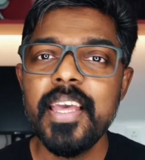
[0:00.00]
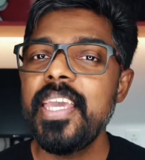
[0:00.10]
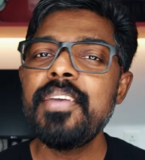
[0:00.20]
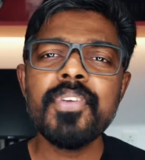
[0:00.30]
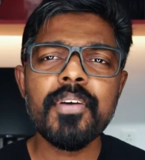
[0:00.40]

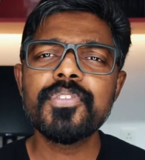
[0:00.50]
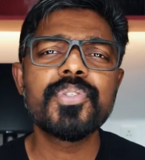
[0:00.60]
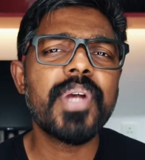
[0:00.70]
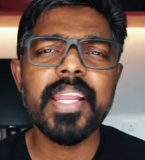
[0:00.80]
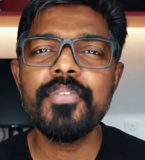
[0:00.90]
Even after
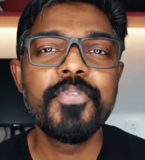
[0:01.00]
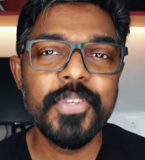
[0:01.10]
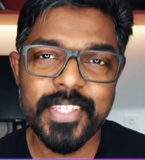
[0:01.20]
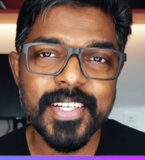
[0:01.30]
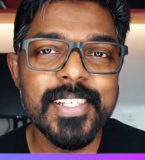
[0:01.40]
writing for
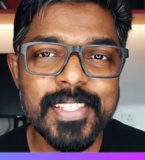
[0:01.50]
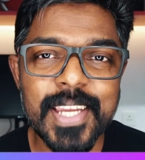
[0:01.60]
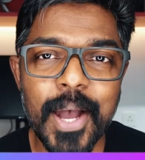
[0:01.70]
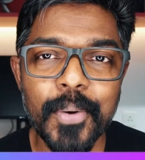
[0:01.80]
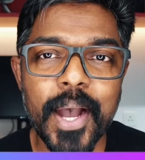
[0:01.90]
years
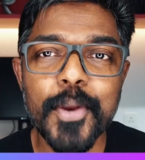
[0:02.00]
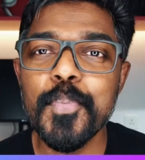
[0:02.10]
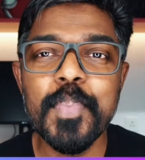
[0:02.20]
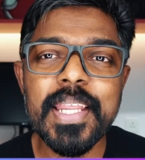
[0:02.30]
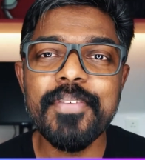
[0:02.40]
now, I
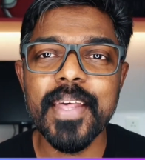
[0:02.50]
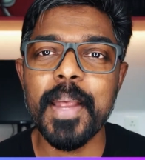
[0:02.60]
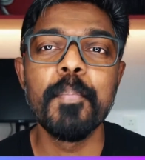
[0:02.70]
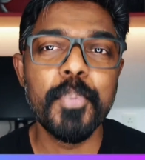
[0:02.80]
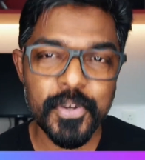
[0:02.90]
don't believe that
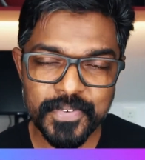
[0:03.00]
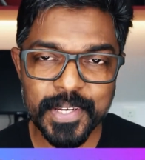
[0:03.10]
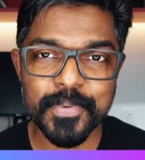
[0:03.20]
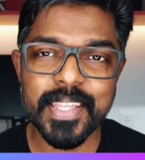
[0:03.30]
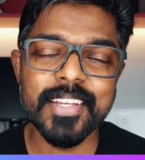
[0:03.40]
I'm perfect
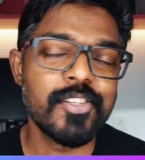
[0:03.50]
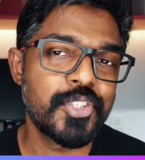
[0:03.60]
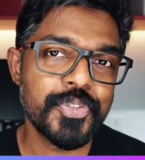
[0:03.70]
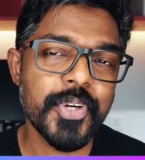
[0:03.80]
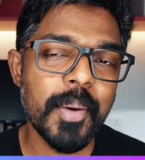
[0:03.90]
with English
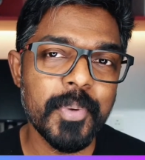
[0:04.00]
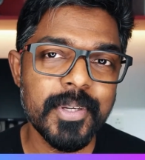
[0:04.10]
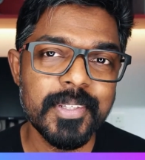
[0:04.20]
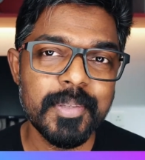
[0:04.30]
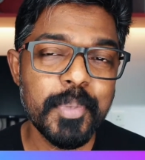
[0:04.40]
grammar
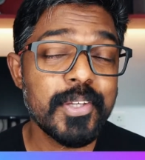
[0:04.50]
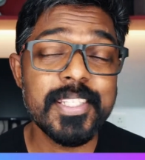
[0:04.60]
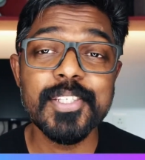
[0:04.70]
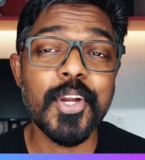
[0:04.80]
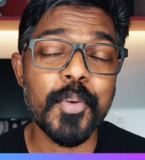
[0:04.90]
because
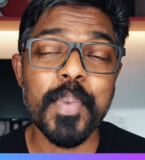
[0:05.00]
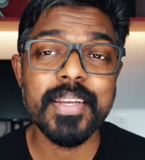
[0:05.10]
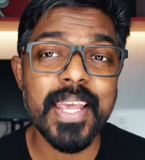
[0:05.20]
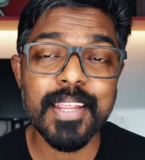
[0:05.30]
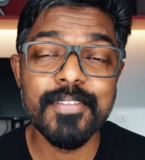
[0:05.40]
it's not my
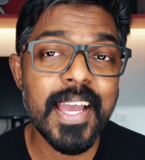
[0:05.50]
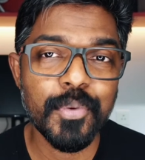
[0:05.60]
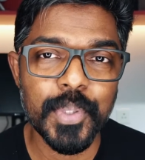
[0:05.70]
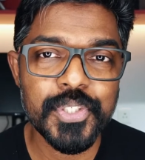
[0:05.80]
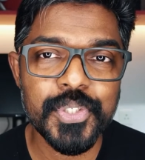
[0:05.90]
native
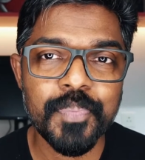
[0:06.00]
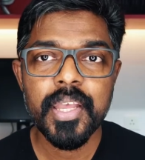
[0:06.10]
language.